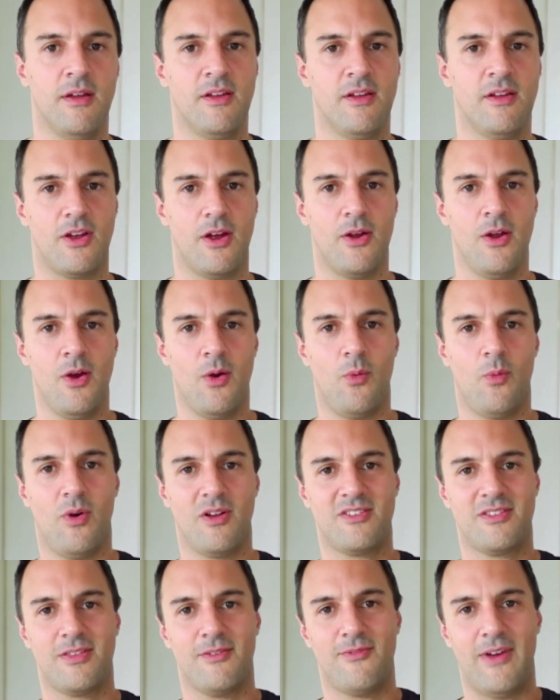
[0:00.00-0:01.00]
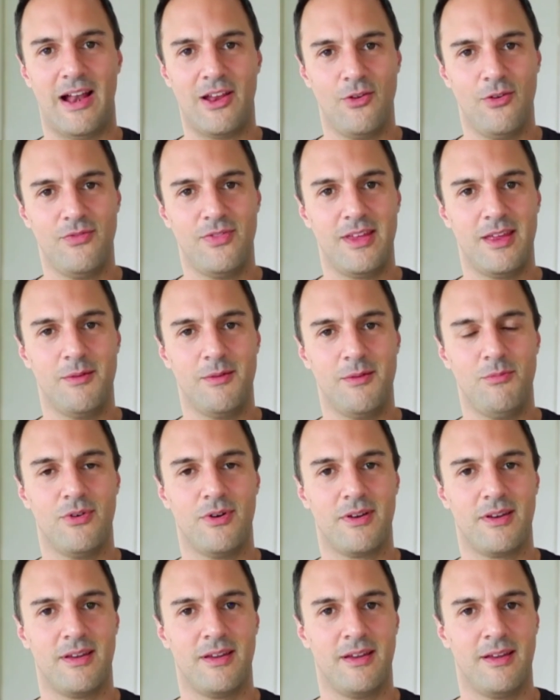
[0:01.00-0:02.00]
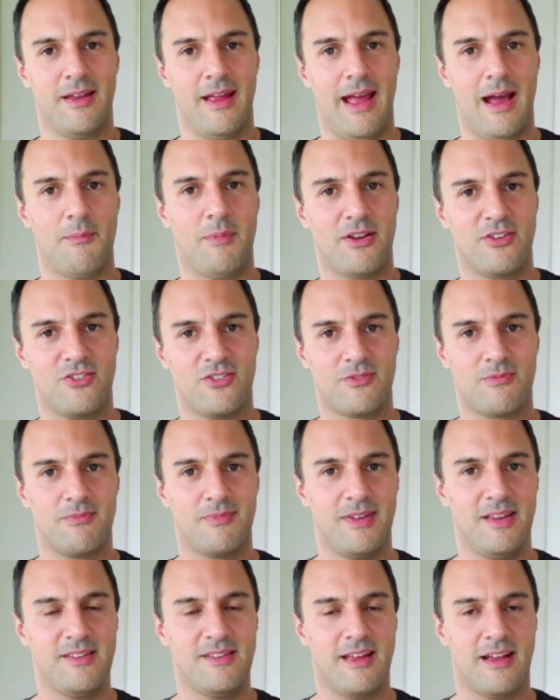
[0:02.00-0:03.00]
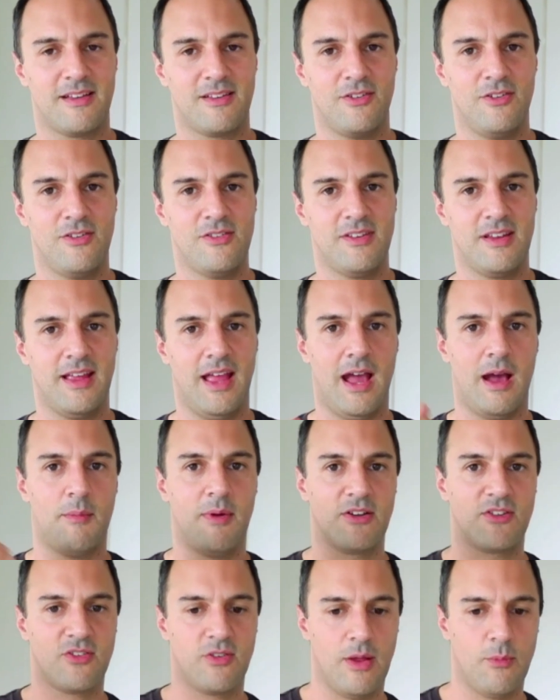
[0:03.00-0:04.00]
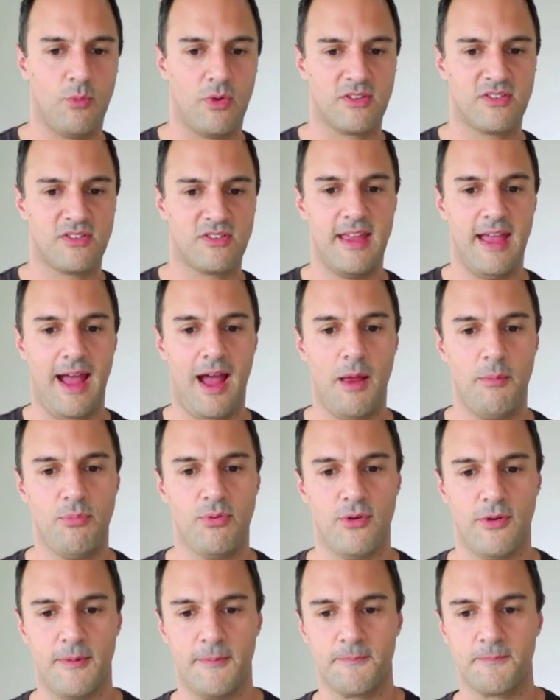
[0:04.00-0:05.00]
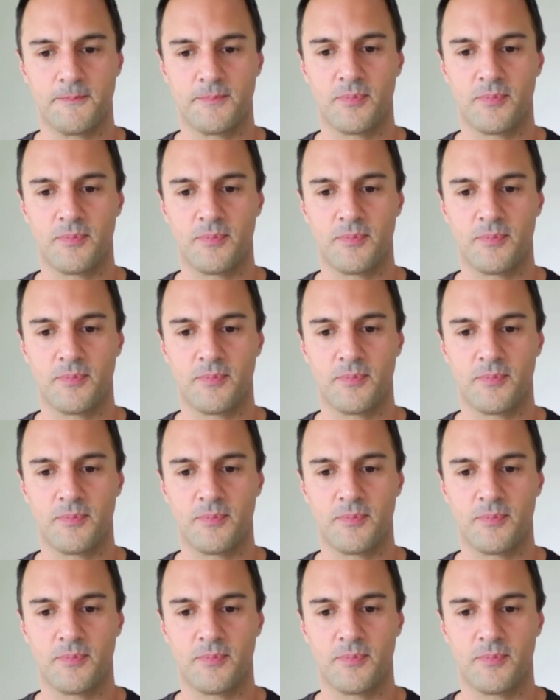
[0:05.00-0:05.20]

So what's the value of the input? How much is that using? How much? And what's the output?